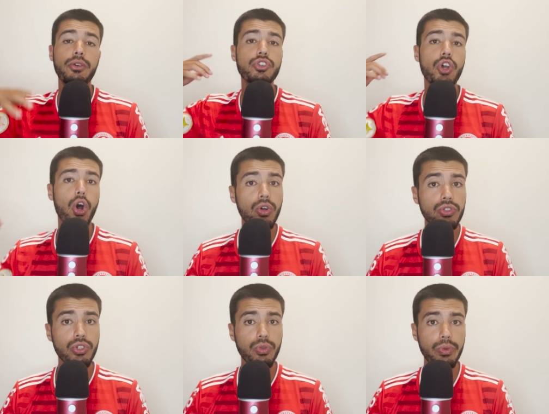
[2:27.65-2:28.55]
There is
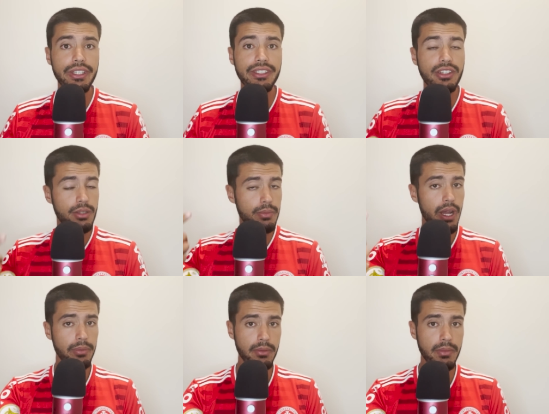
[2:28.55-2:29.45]
also reason to be
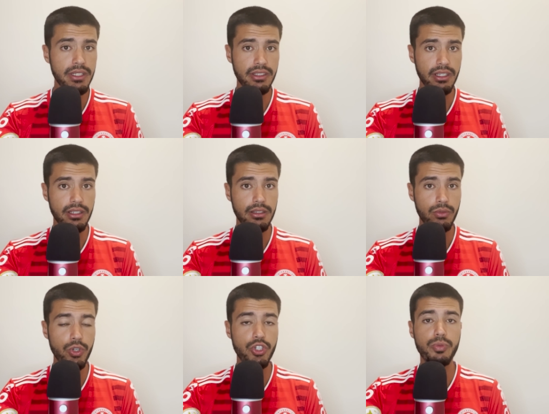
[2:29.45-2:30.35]
optimistic,
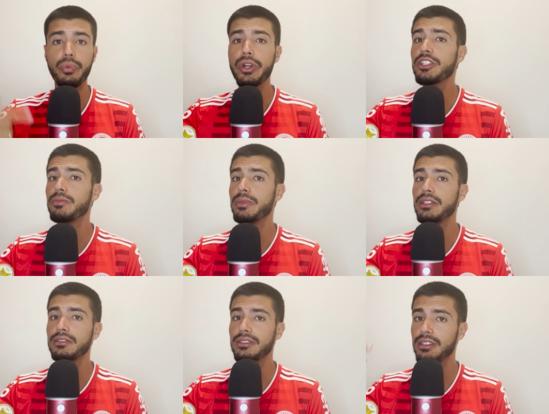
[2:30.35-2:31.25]
which brings
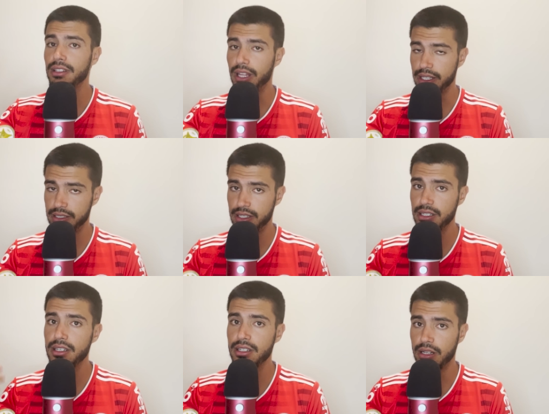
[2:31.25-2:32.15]
me to
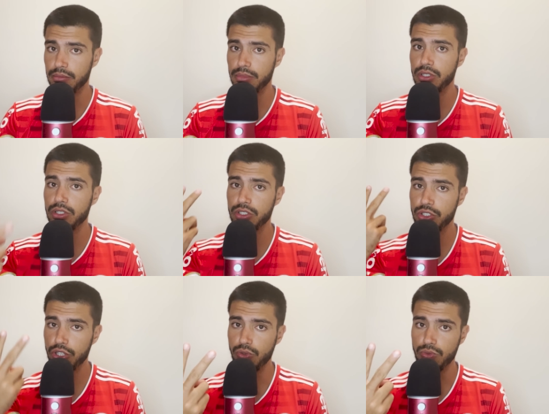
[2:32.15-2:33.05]
lesson number
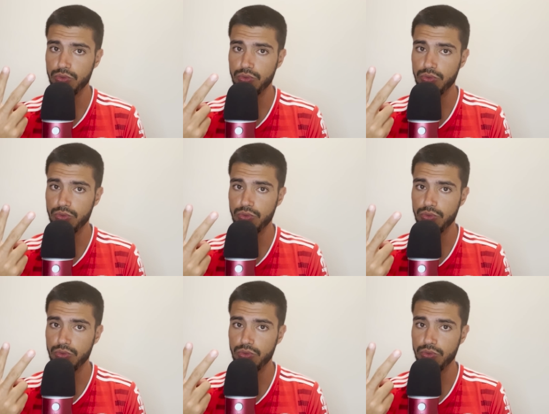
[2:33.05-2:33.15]
two.